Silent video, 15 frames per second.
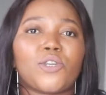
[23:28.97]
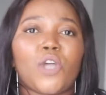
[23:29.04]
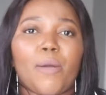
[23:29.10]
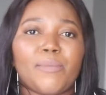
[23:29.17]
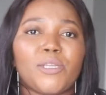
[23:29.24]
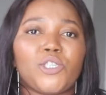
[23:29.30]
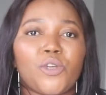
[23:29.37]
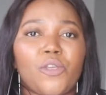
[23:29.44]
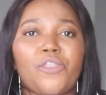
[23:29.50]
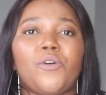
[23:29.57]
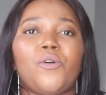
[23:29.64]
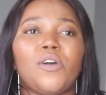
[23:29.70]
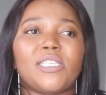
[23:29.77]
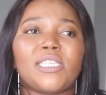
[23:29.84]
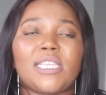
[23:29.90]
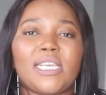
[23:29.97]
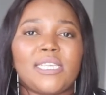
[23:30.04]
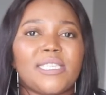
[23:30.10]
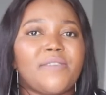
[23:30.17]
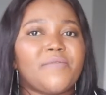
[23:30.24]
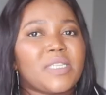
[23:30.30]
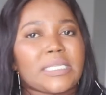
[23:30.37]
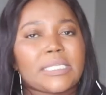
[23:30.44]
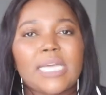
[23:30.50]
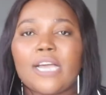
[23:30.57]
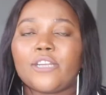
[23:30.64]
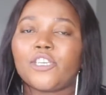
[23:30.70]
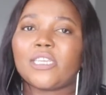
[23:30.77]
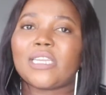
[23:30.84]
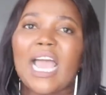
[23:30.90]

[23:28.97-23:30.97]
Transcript: Comment your thoughts, let's have a discussion.